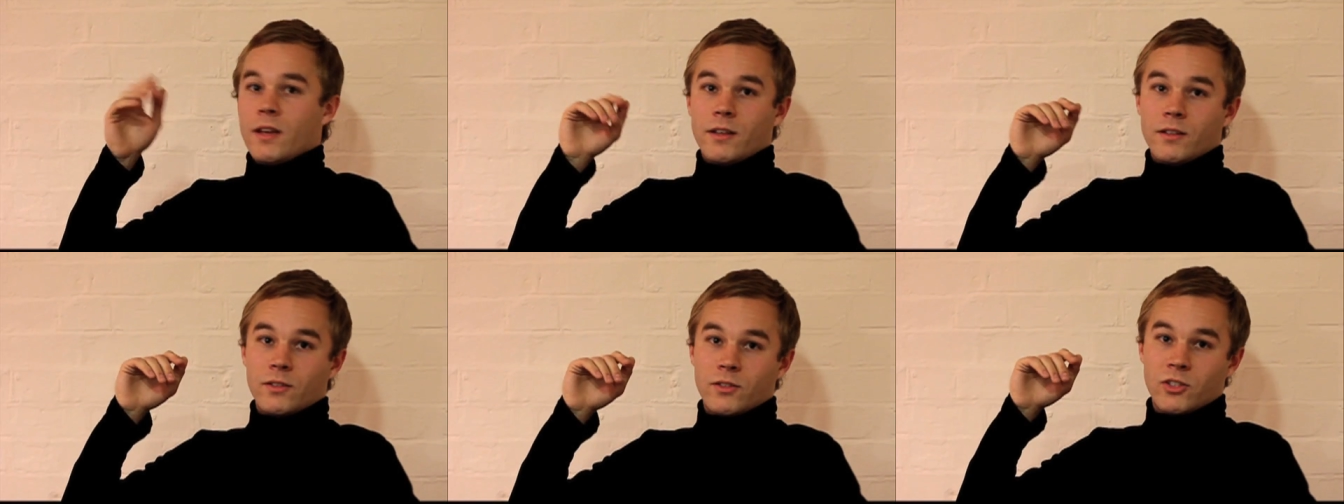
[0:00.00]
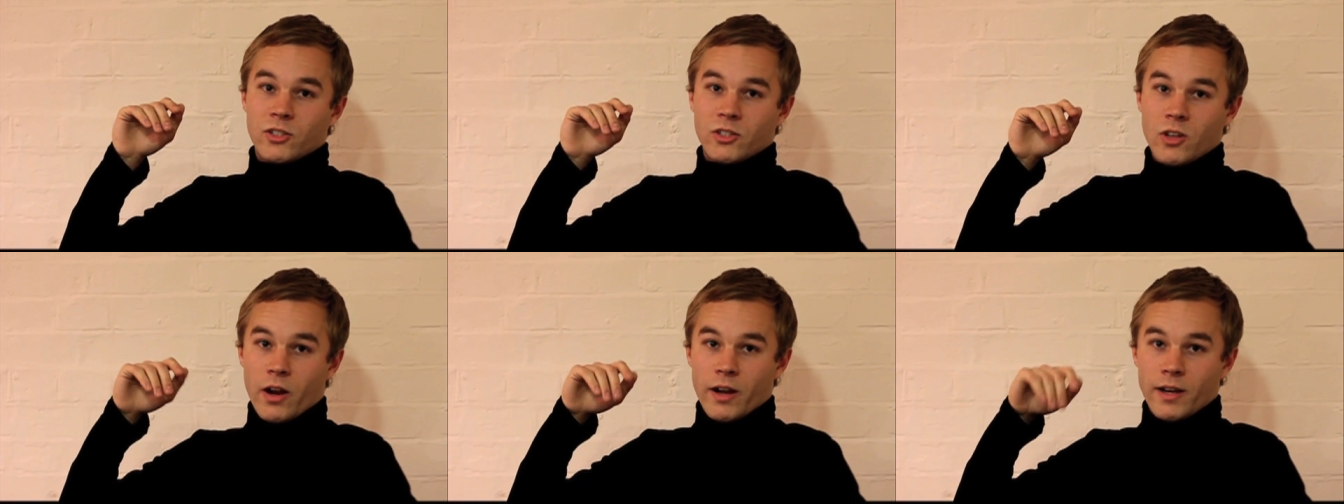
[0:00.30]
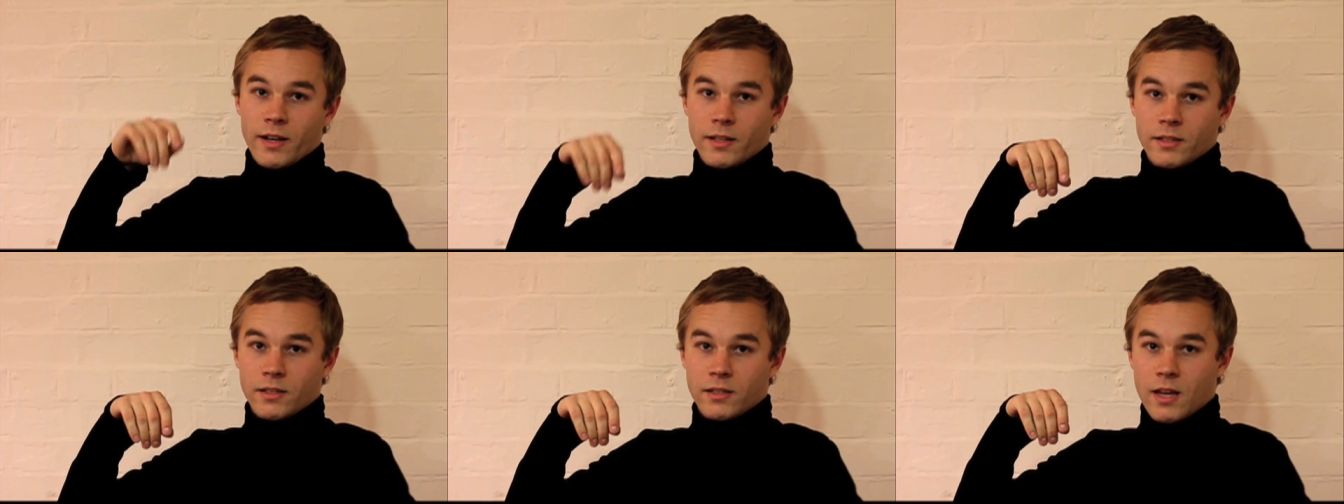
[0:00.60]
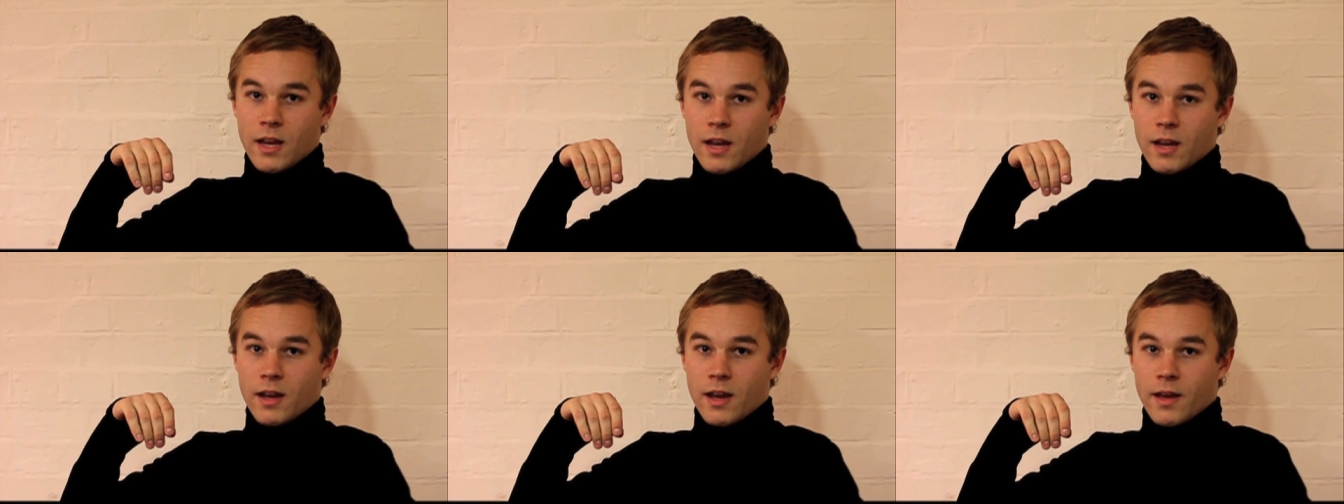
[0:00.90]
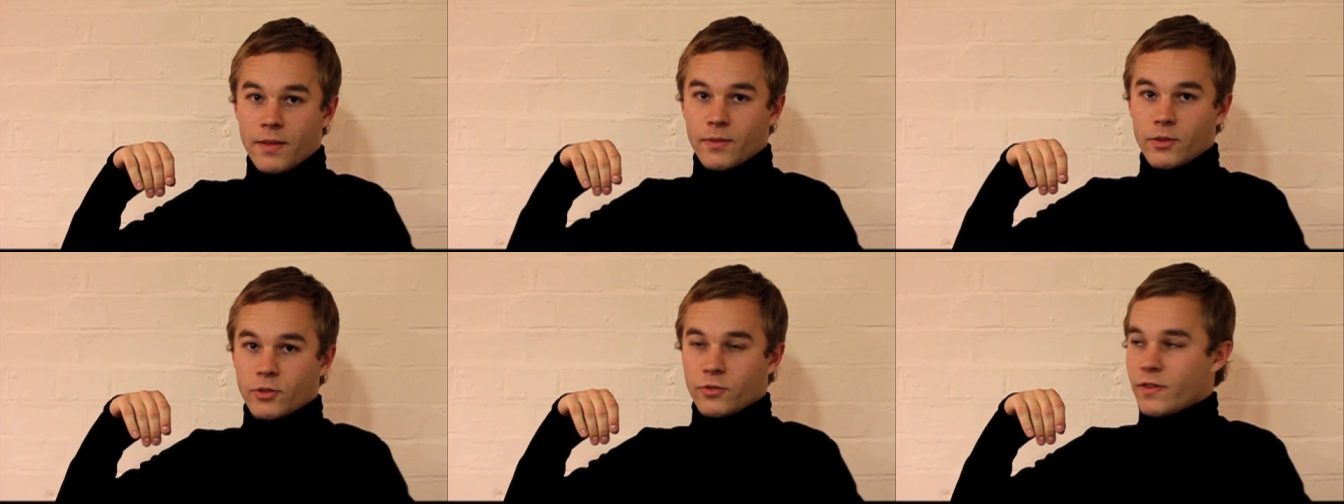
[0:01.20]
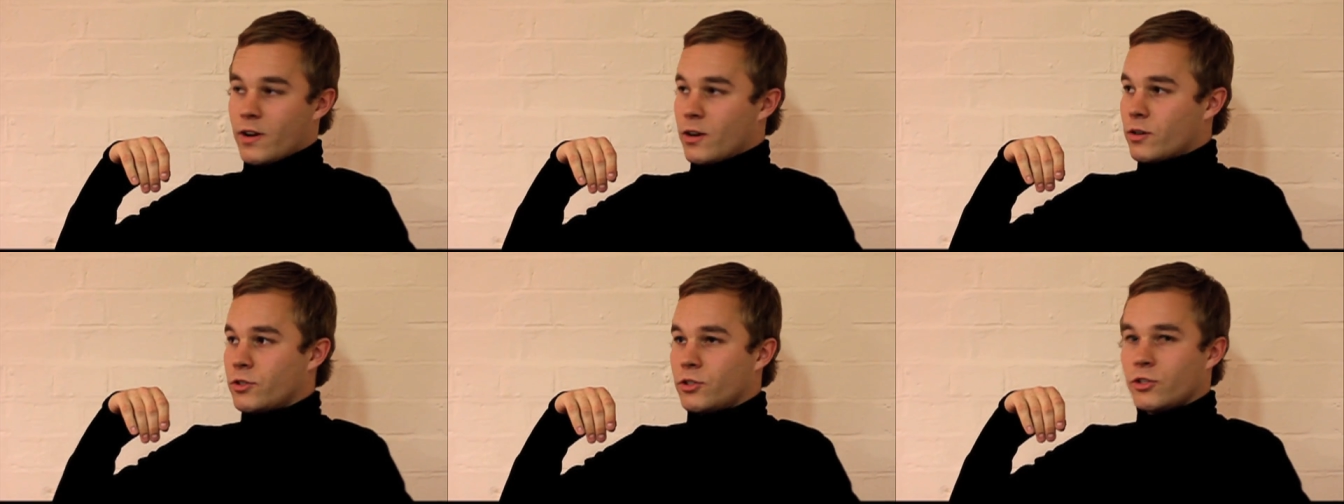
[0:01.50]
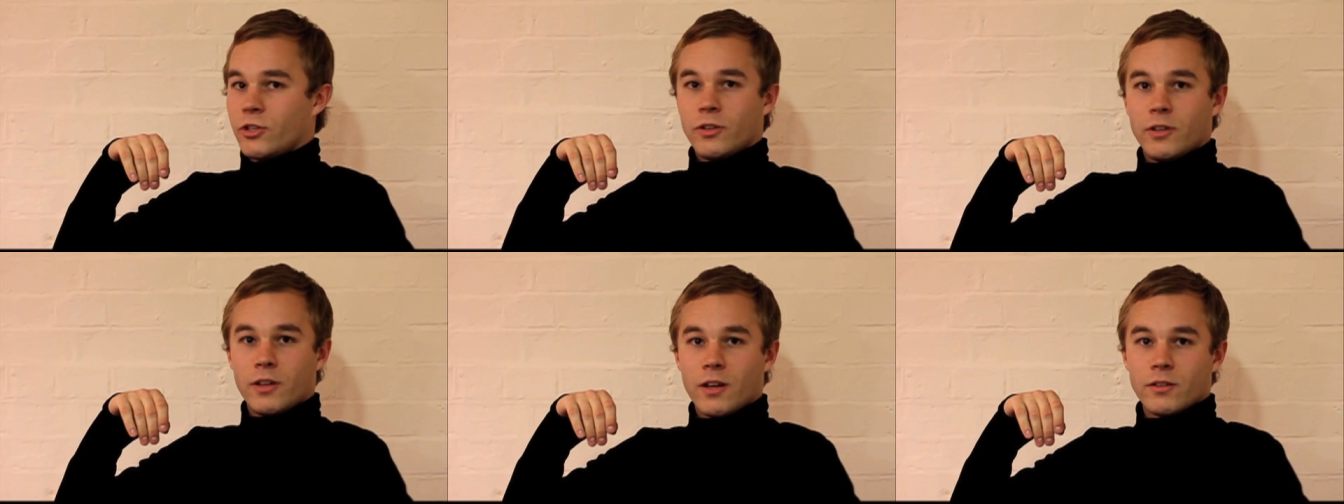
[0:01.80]
the stylist here at the Traverker
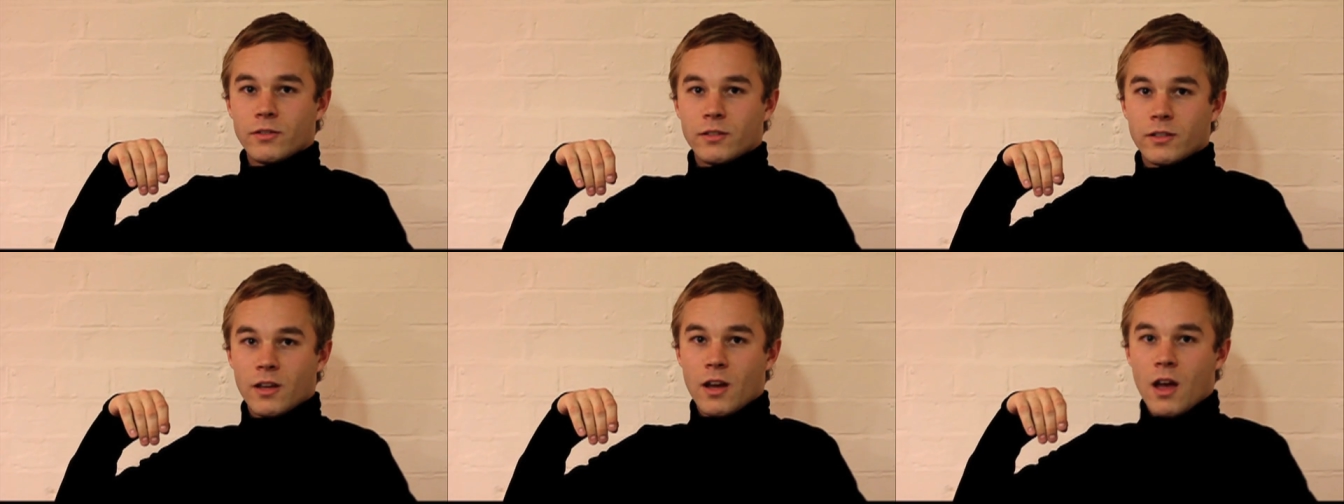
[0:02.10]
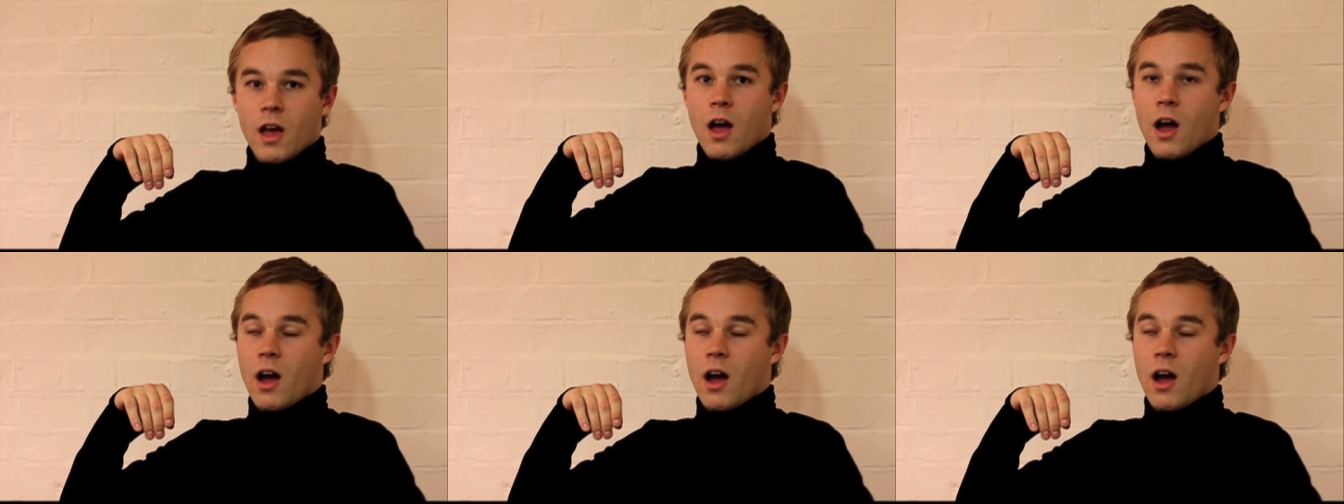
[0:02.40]
Studios.